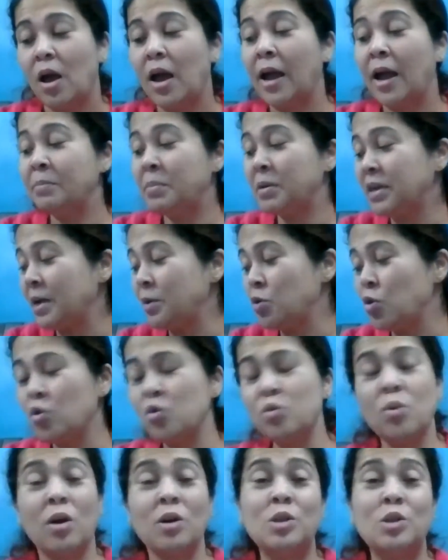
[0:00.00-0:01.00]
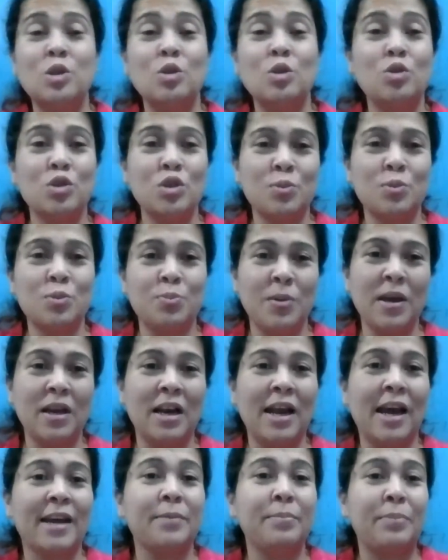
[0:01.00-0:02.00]
But I don't want you to
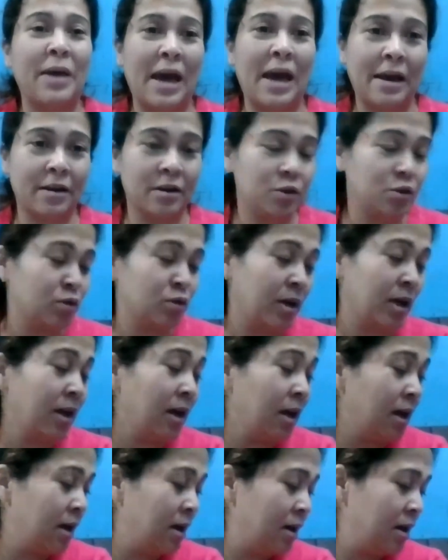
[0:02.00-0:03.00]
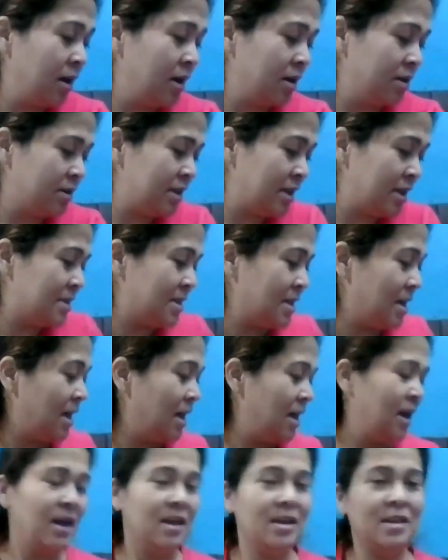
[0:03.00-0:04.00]
speak like a parrot, okay? Jaise
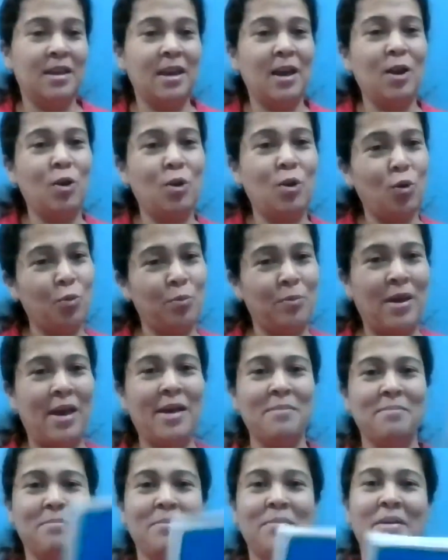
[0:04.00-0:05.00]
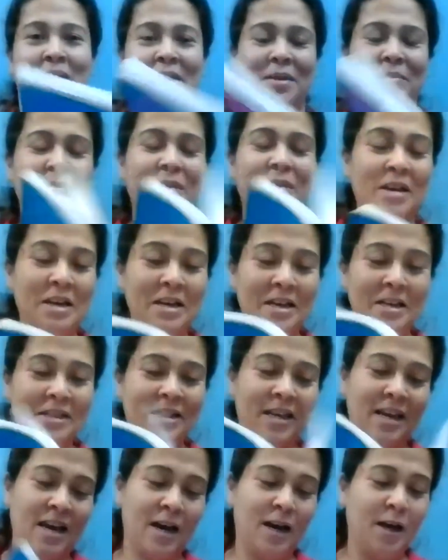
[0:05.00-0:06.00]
ye lo ma'am, maine likh
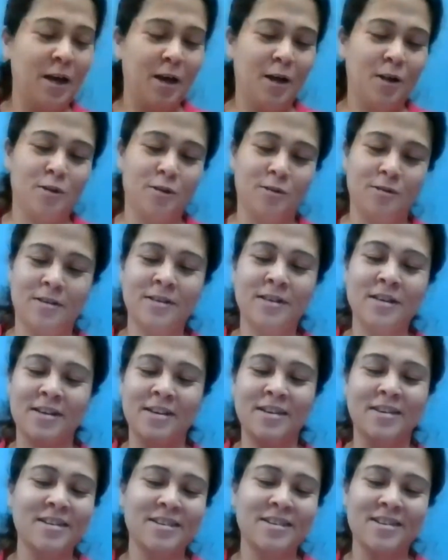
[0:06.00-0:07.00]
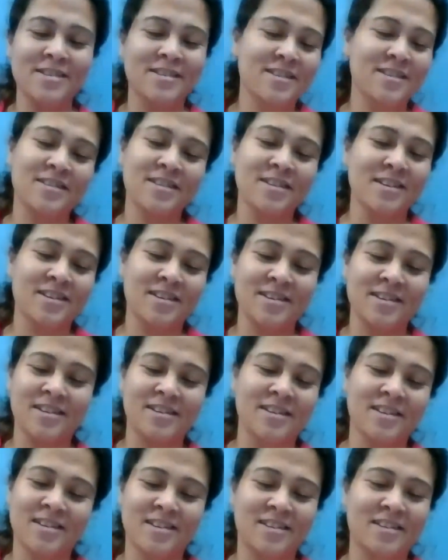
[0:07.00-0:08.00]
diya. To na na na na
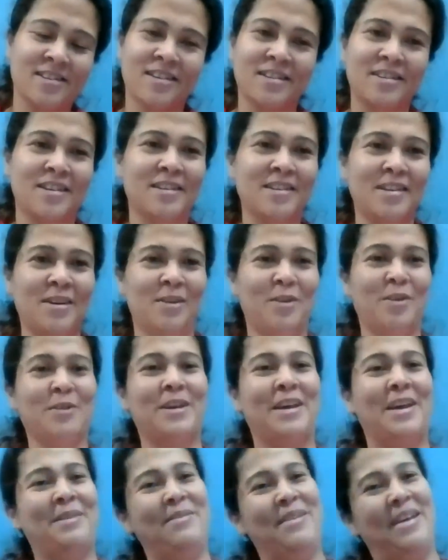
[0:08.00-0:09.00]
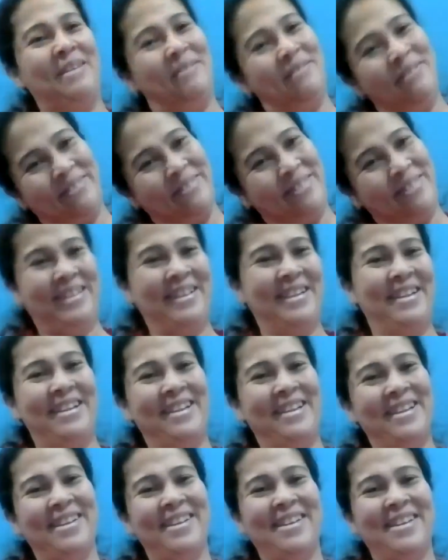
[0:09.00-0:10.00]
na ho gaya ma'am.
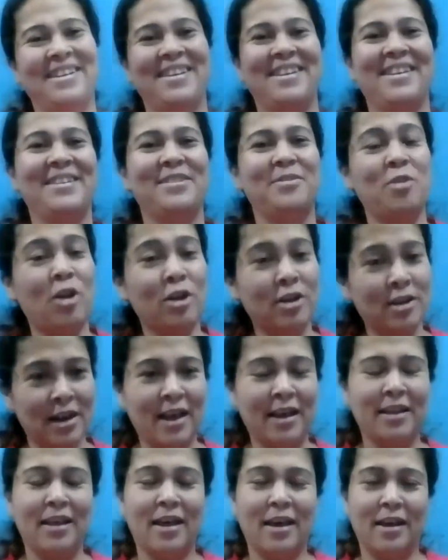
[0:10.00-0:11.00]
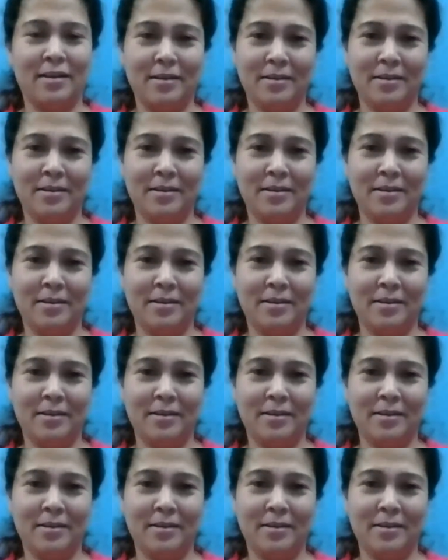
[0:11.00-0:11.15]
Not like that.